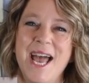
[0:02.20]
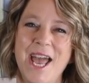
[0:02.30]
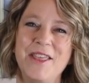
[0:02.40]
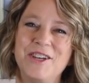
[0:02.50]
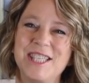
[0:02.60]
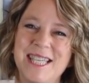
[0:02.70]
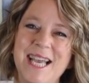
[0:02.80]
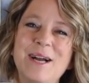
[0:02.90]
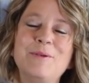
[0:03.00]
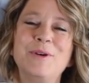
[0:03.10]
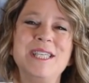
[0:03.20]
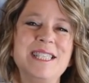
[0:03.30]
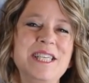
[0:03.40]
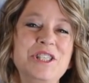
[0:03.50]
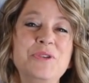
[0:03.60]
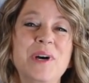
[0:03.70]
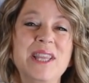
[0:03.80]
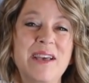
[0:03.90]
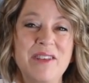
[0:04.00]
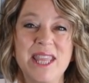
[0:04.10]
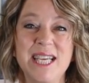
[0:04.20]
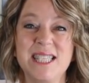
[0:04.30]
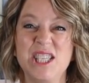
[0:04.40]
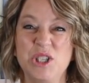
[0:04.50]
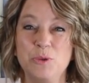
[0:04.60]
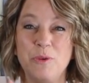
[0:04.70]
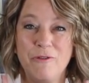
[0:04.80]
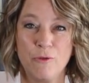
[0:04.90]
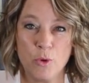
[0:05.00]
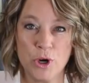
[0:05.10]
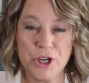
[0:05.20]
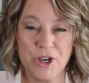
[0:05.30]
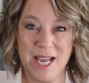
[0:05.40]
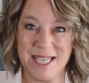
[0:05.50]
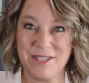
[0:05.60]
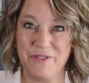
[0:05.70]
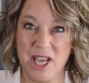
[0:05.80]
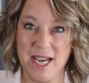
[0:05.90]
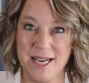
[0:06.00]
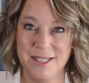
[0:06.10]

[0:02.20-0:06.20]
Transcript: Hey there, today I'm going to teach you 11 things to do before your next flight.